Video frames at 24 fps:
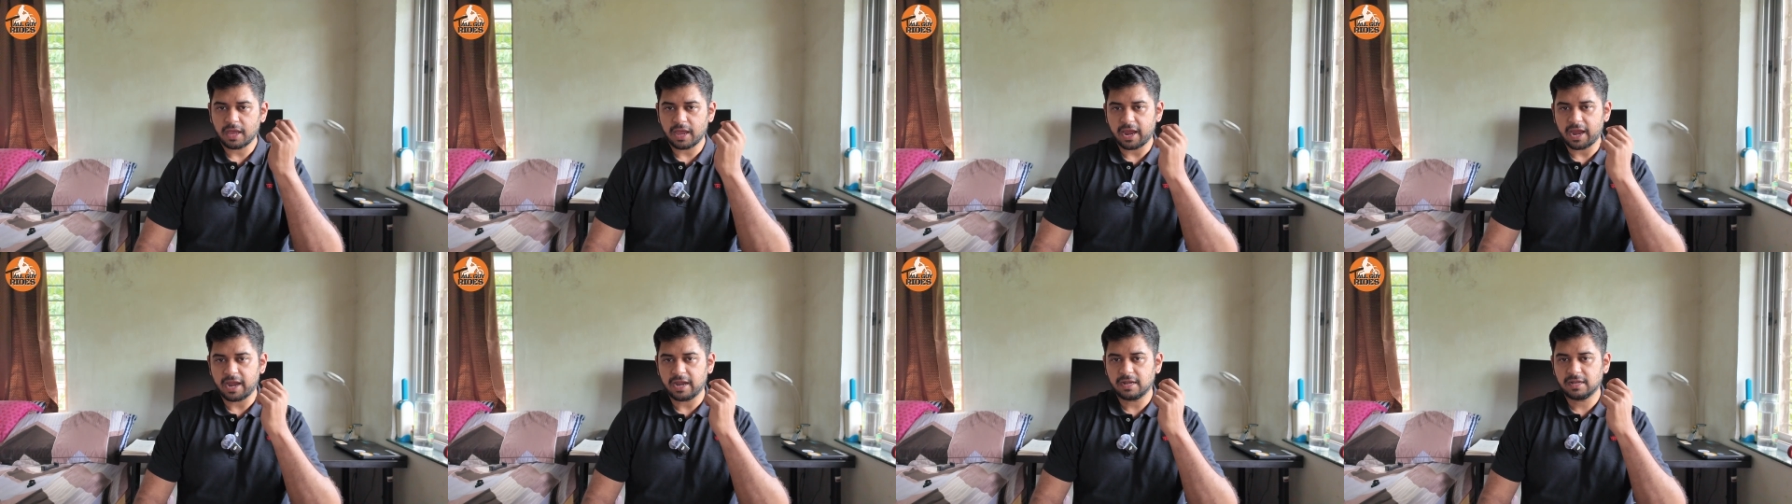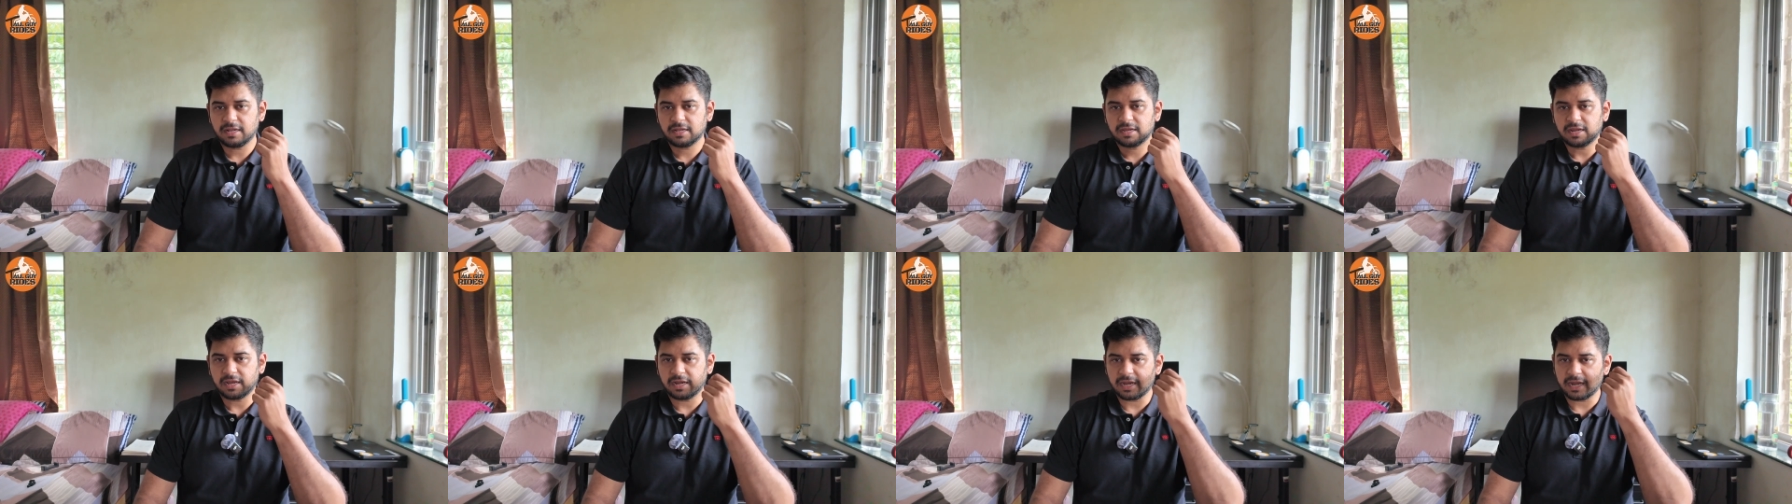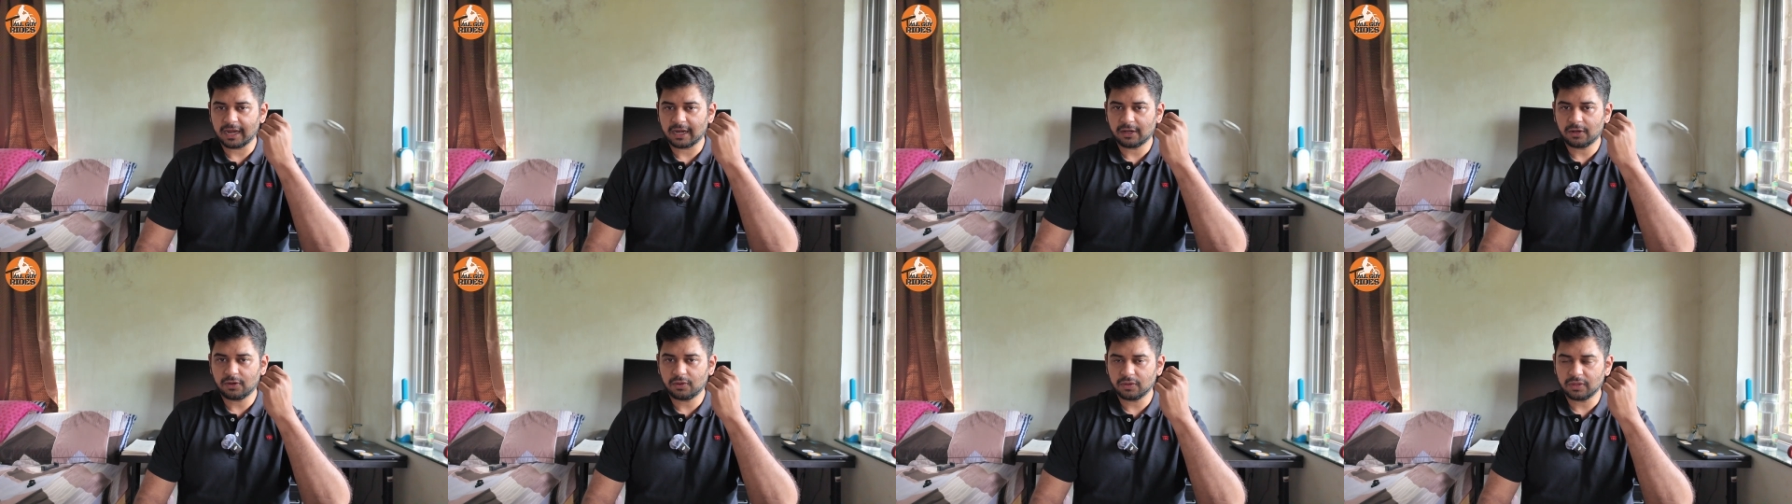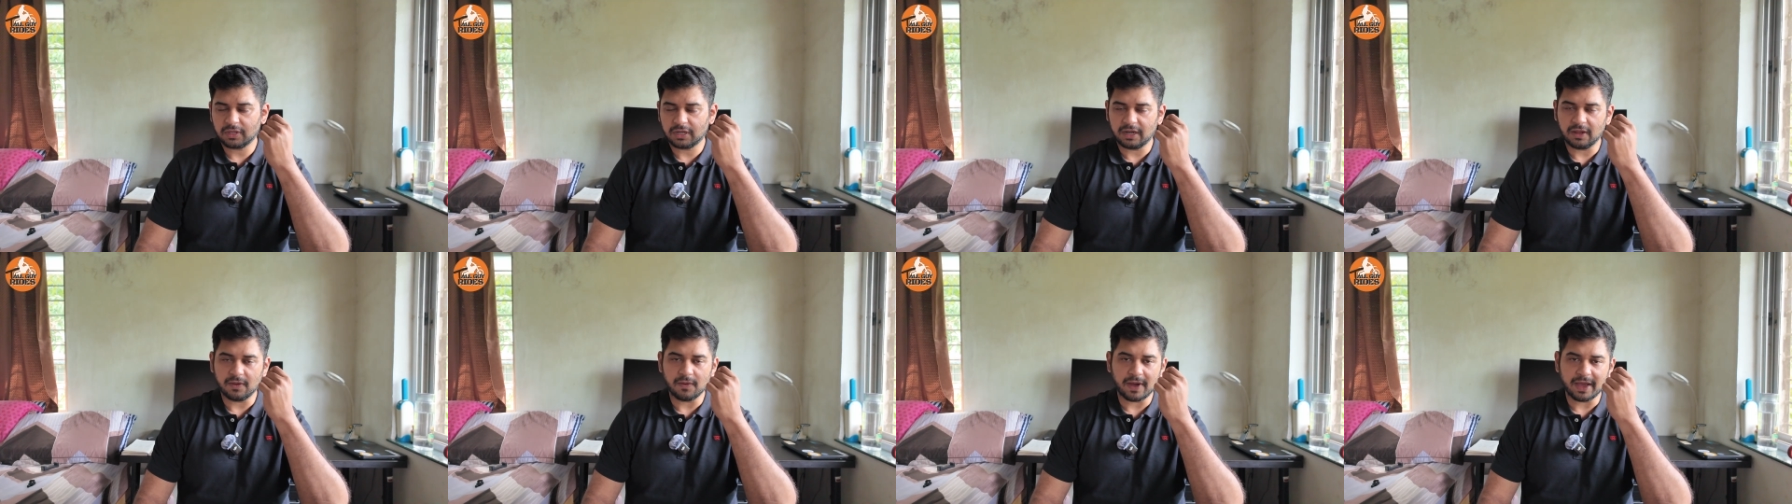and connect to
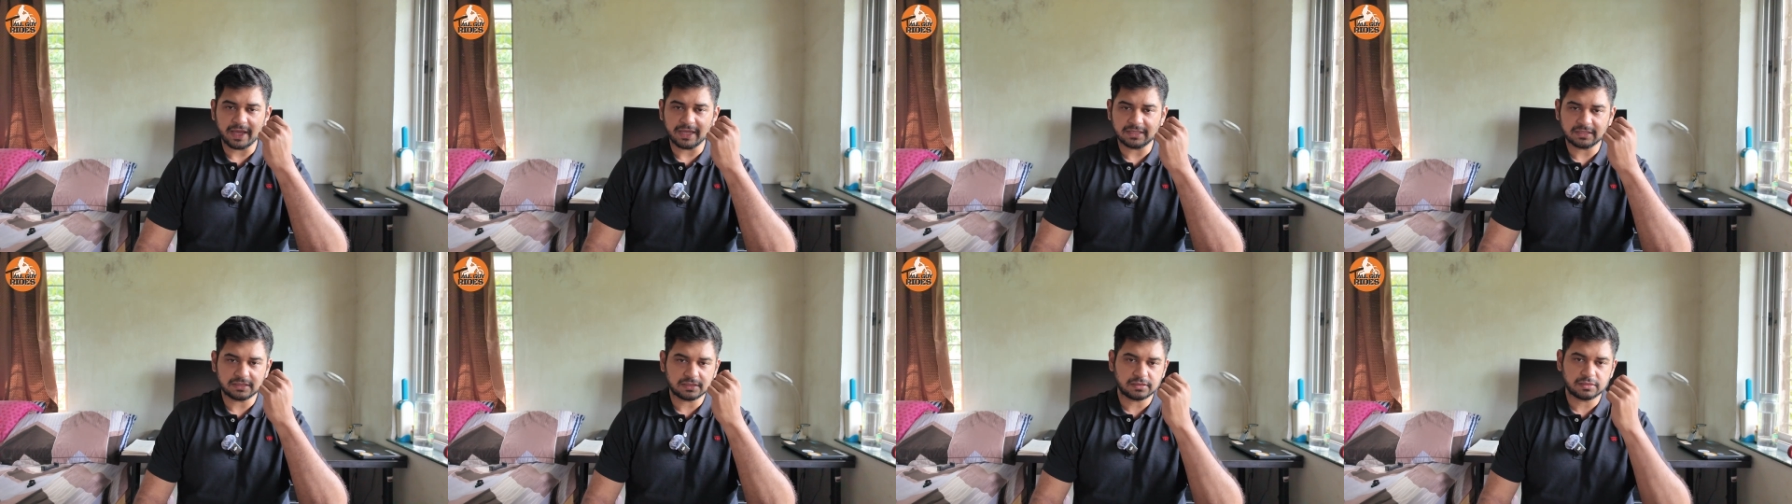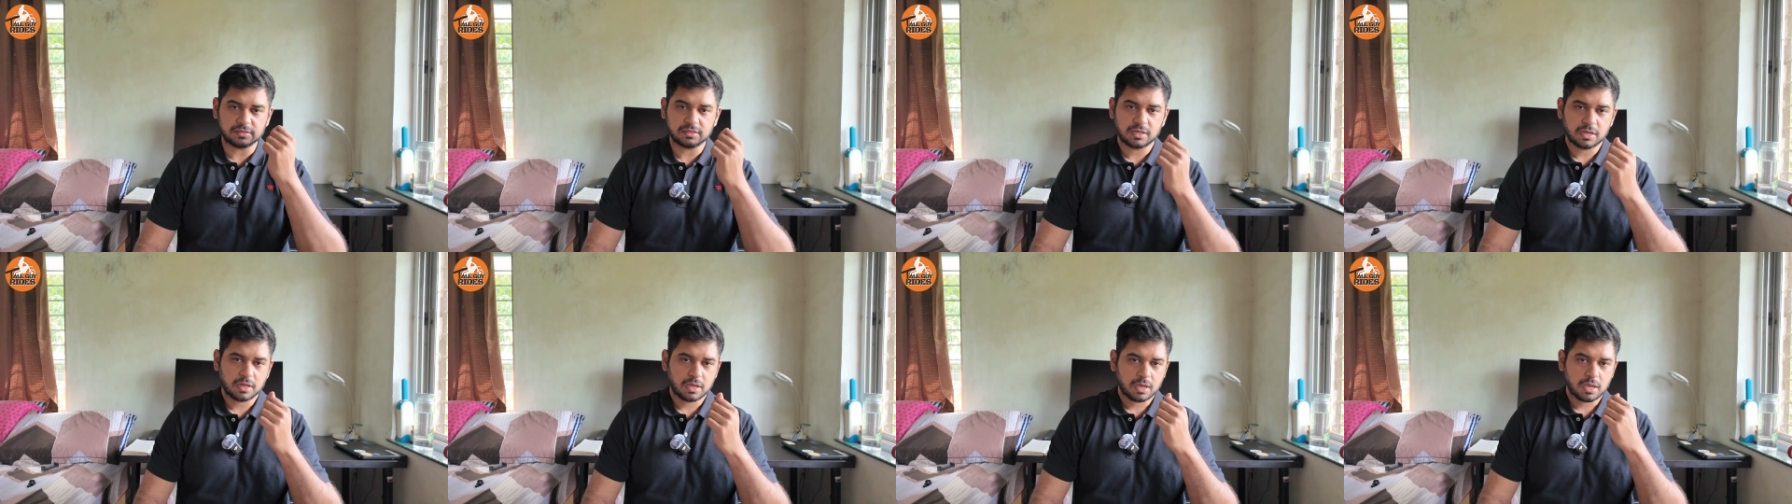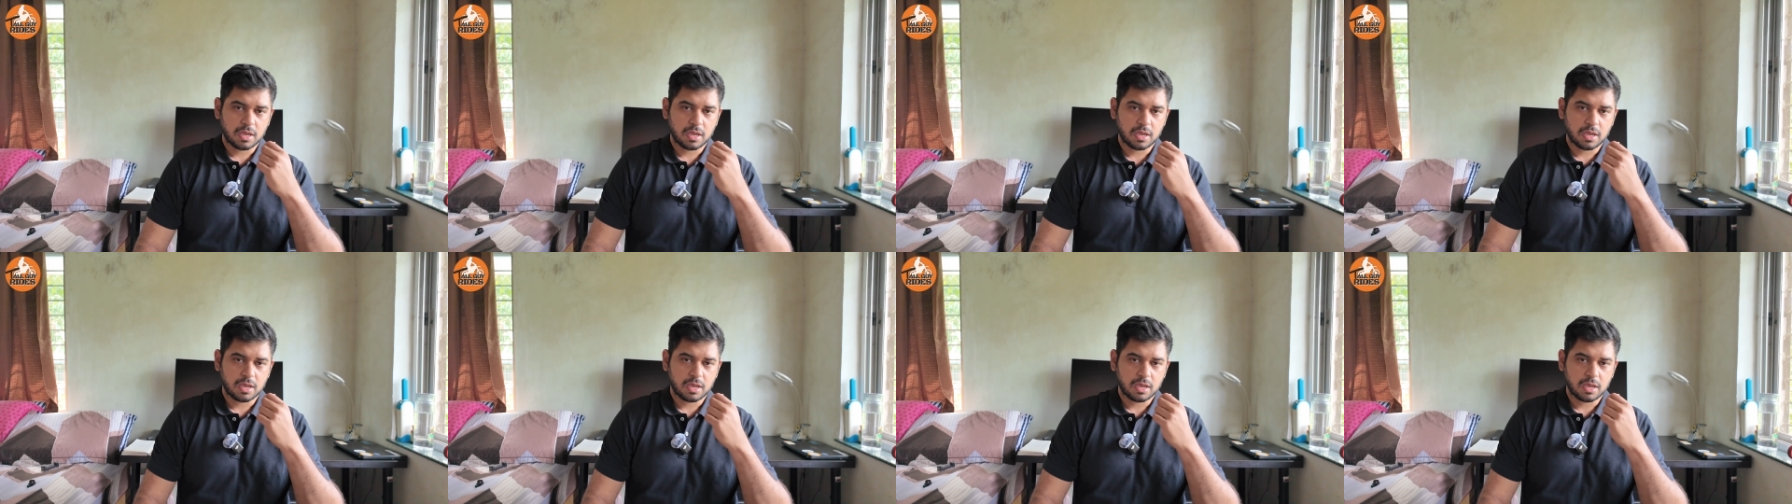the device,